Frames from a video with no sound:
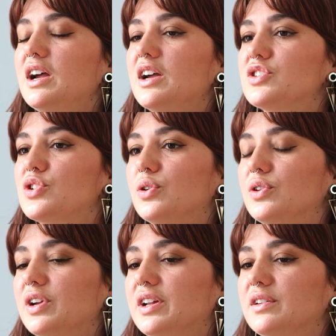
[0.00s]
it's
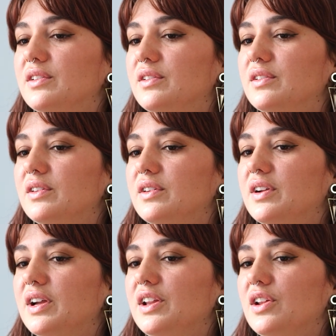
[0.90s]
good, and
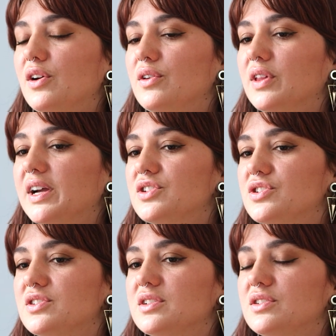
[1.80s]
you know, like
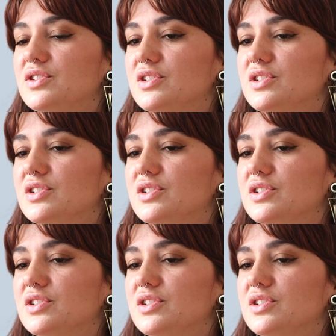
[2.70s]
just